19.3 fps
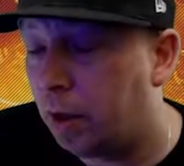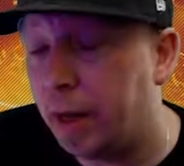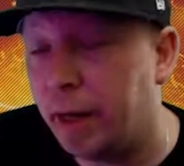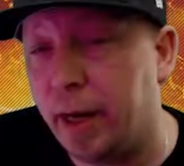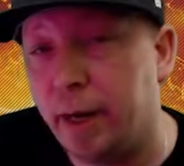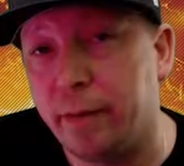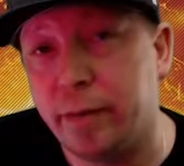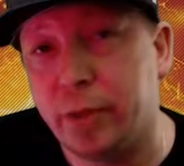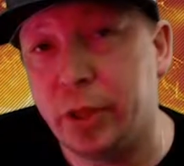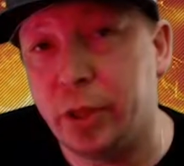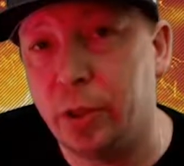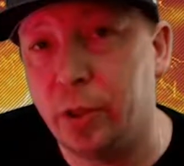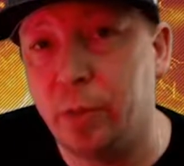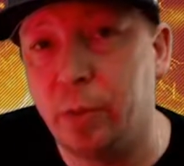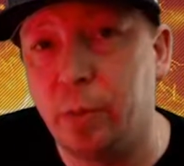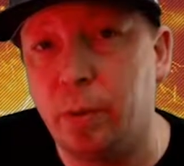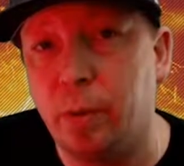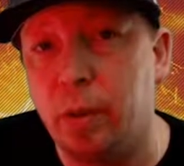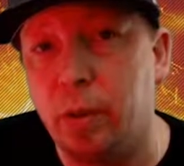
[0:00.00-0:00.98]
I have
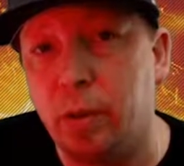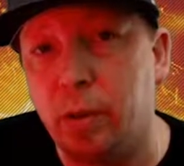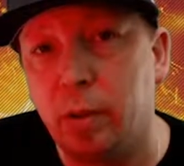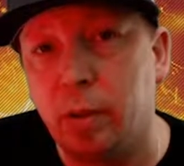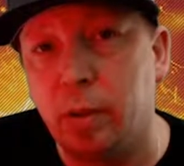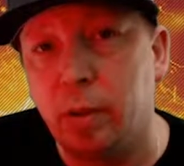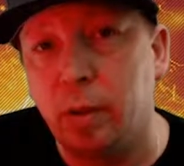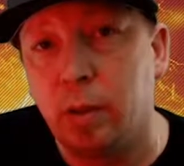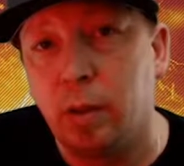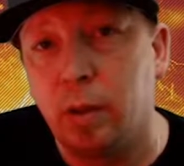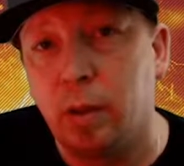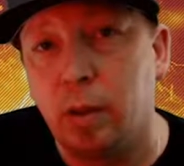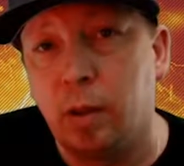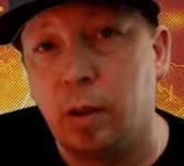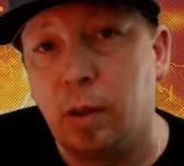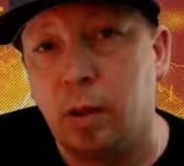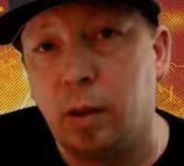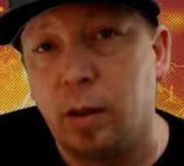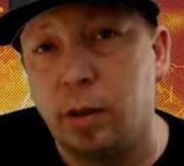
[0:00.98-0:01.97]
two
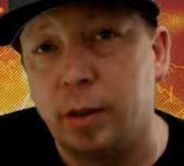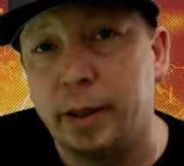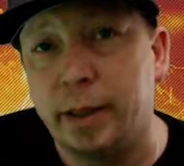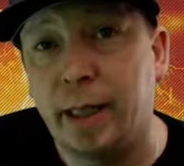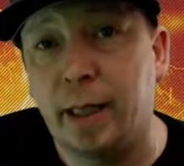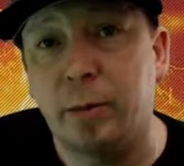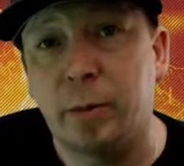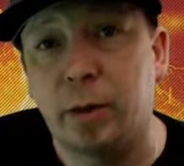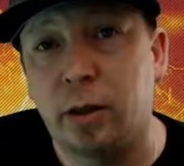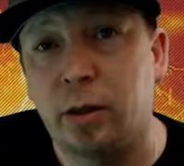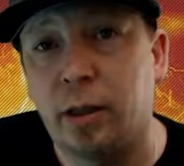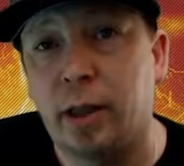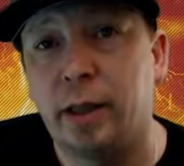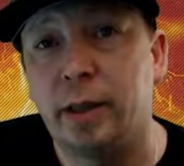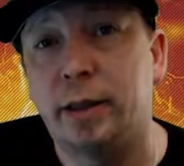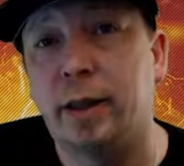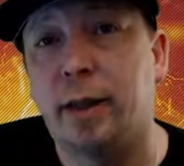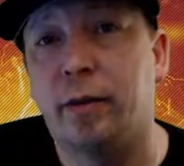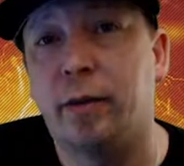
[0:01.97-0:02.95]
Samsung
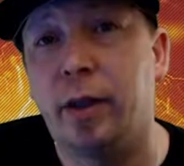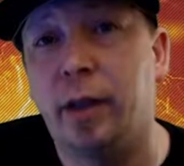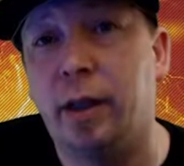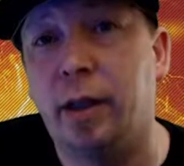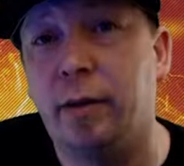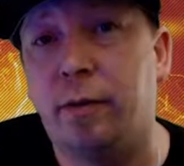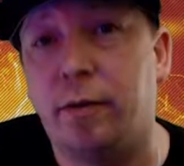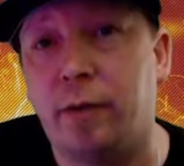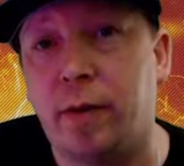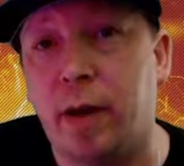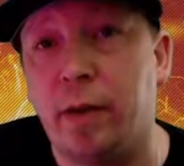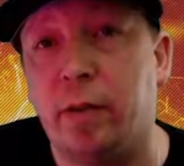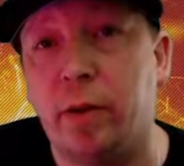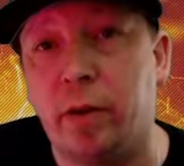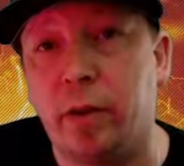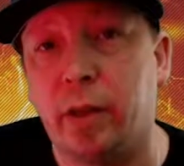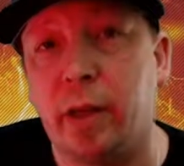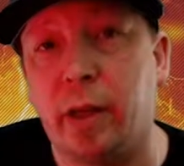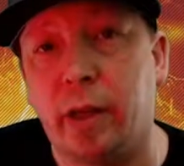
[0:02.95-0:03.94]
970
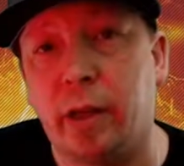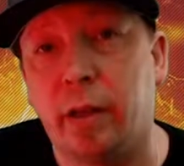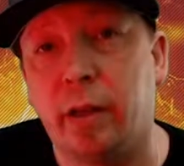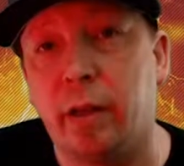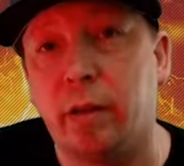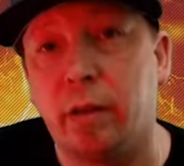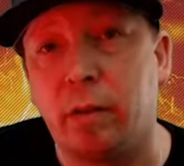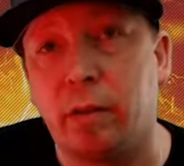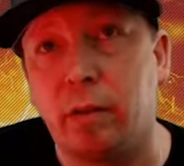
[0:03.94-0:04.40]
500 gig.